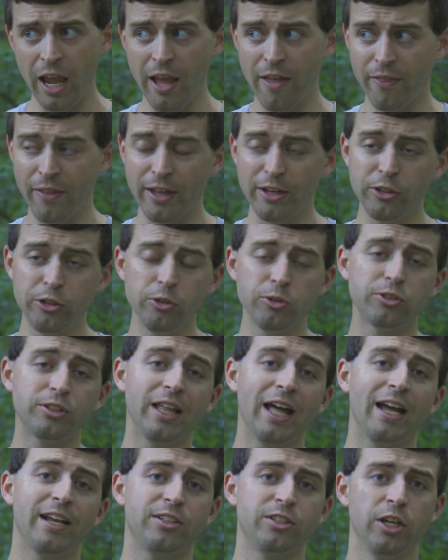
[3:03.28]
and then use
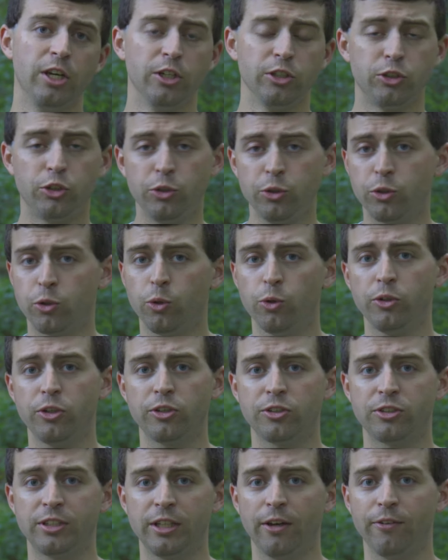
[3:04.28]
that to cool
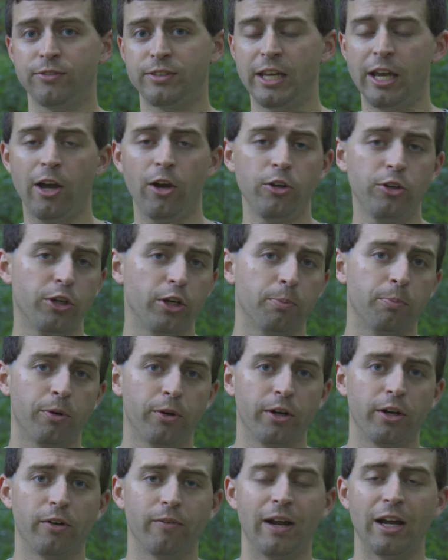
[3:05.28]
yourself down. You could
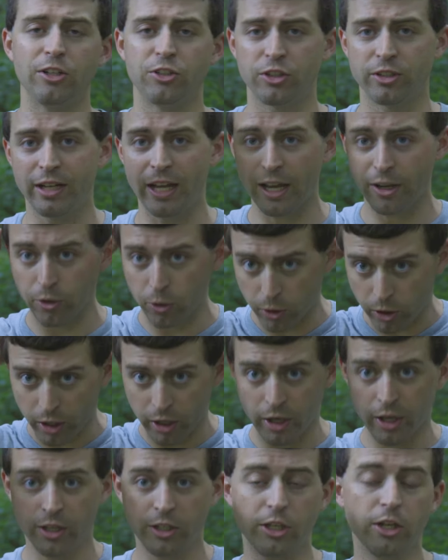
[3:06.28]
put it around your neck
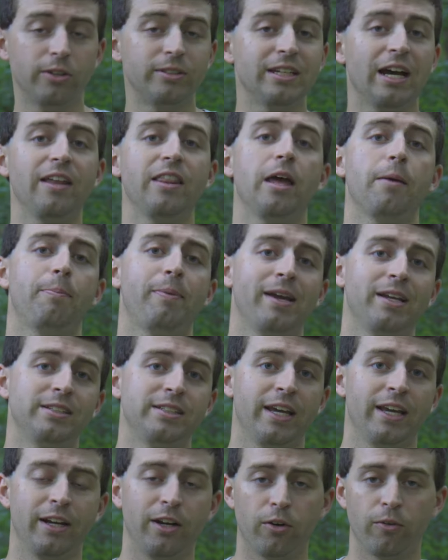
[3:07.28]
or you know tie that
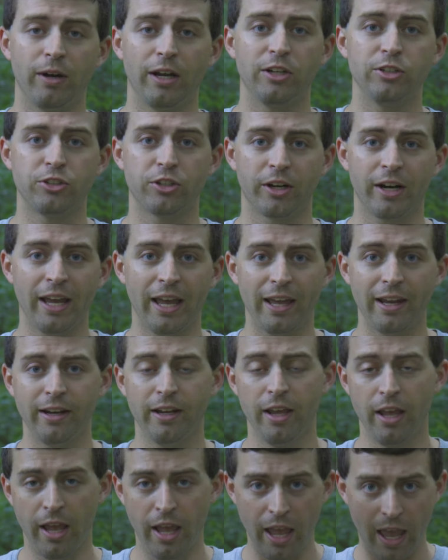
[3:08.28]
bandana around your
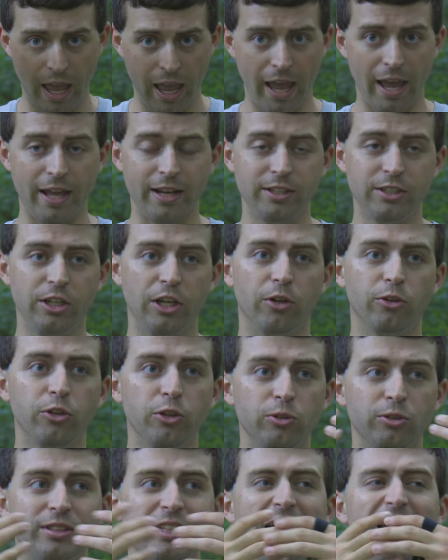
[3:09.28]
head and you know
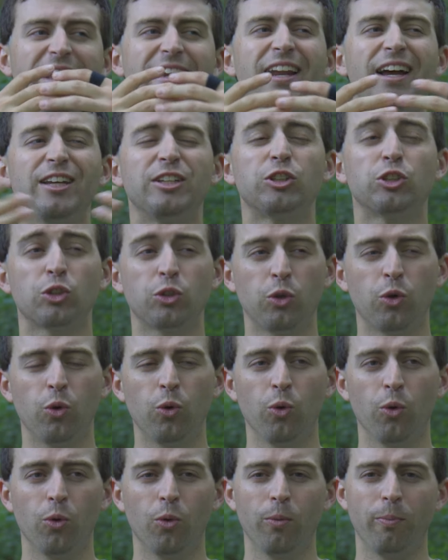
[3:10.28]
use that nice
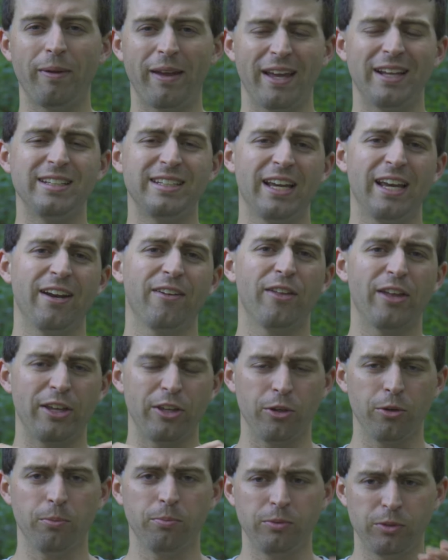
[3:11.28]
cool bandana that
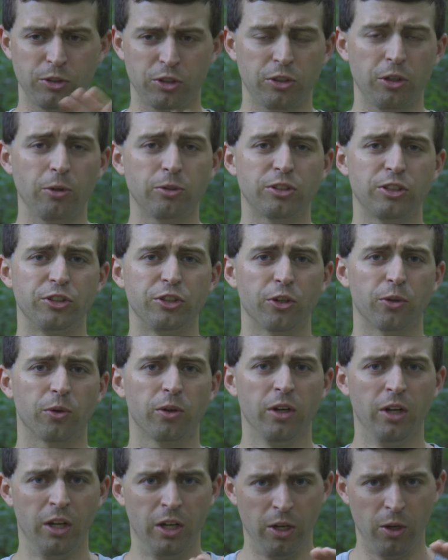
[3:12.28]
you soaked in
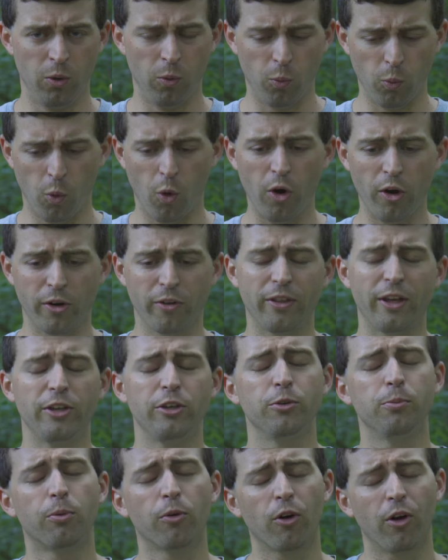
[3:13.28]
your water that
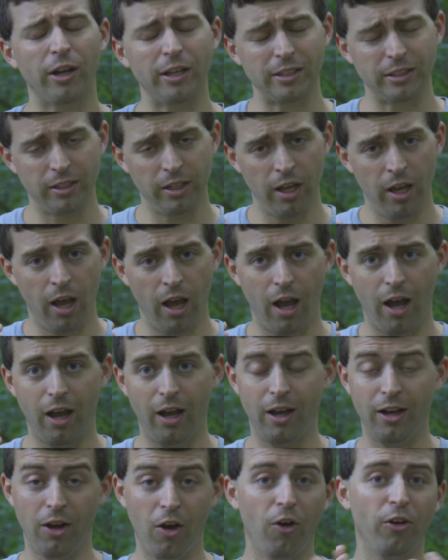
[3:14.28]
you brought
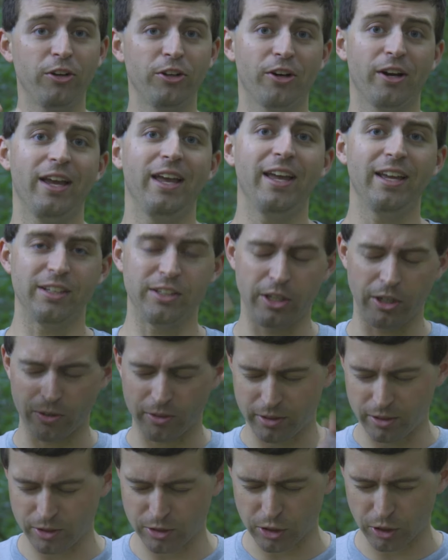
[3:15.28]
uh, on your head, you know,
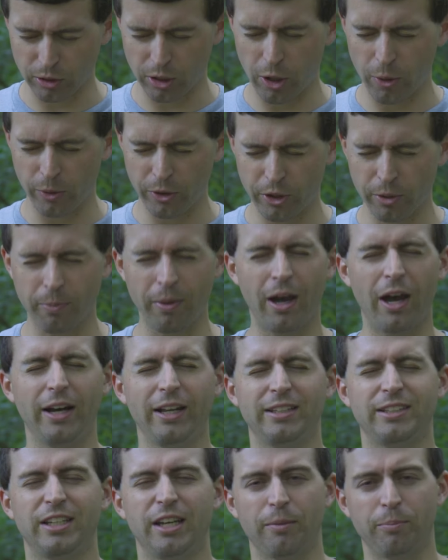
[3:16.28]
to lower your
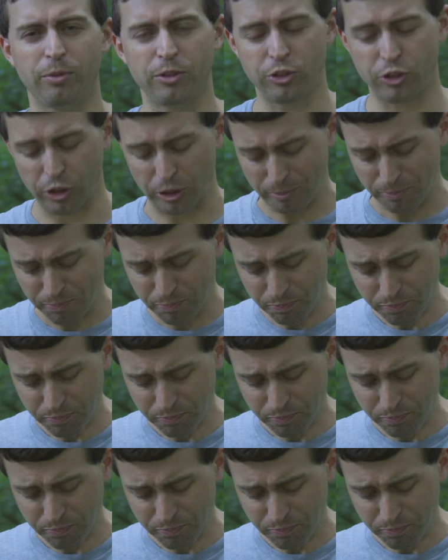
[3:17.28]
body temperature.